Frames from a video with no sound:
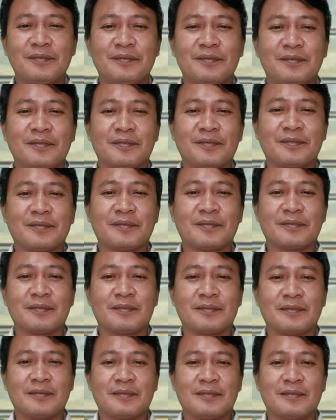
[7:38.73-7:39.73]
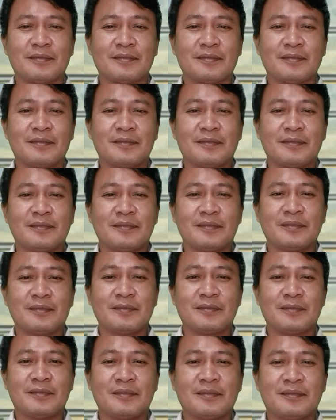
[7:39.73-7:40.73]

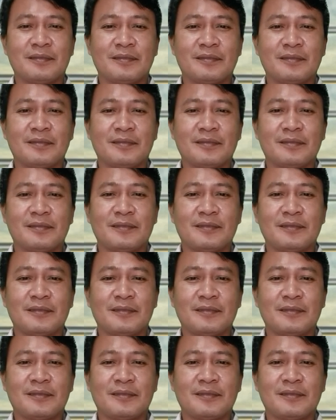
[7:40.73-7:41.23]
Nobody speaks.